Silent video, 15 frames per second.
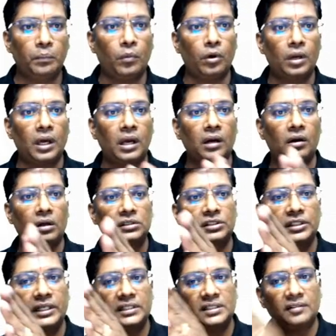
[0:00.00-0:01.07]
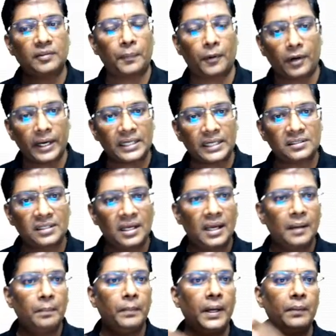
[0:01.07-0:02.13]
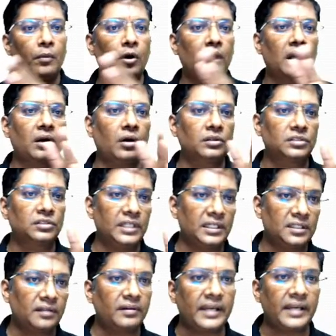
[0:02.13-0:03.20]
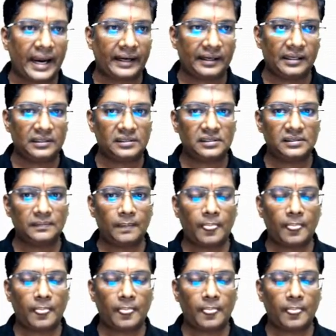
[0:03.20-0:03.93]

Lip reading: Molar concentration of the products by molar concentration of the reactants.